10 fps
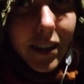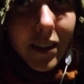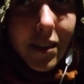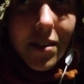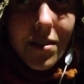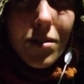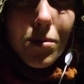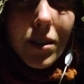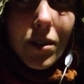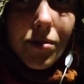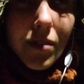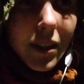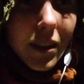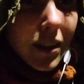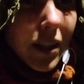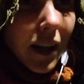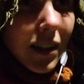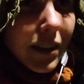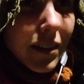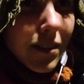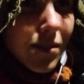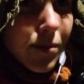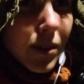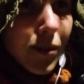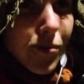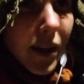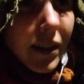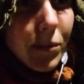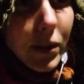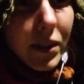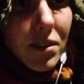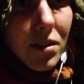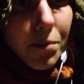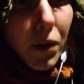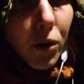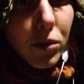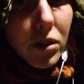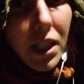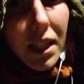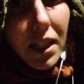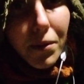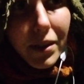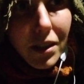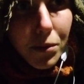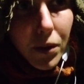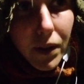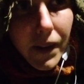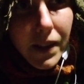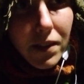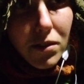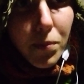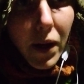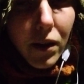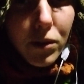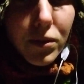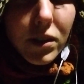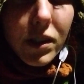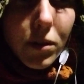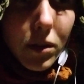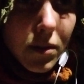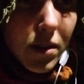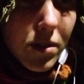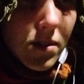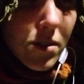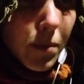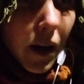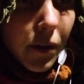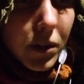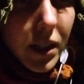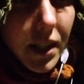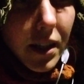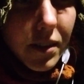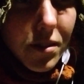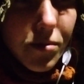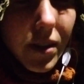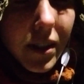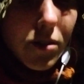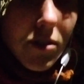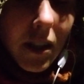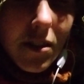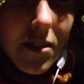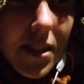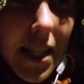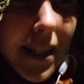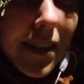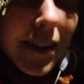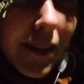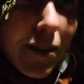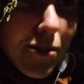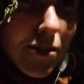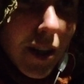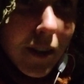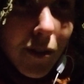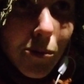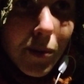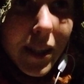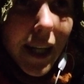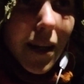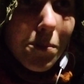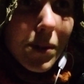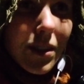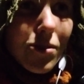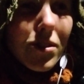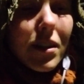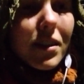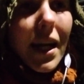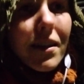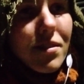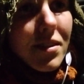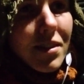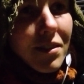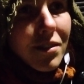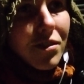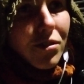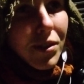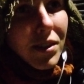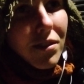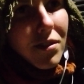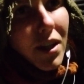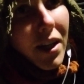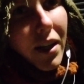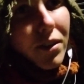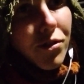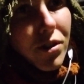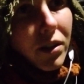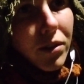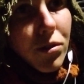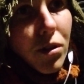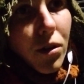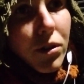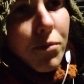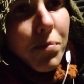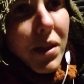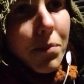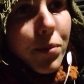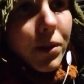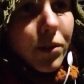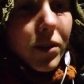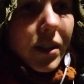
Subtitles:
and this is where you find the godliness, where you find what it's about, what the world is about, what the universe is about. This is where you start singing, you start to be happy, you start dancing in the streets, start to talk to people you